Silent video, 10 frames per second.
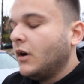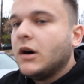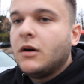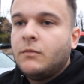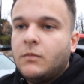
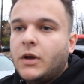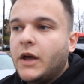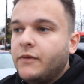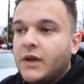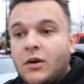
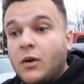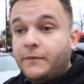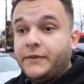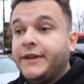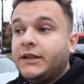and then
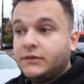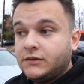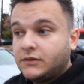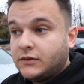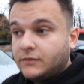hopefully
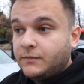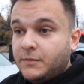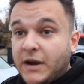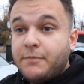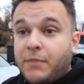
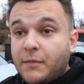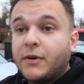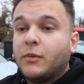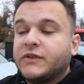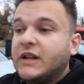my
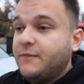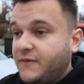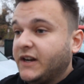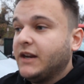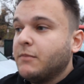bumper will stop
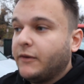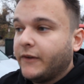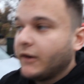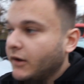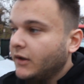freaking melting.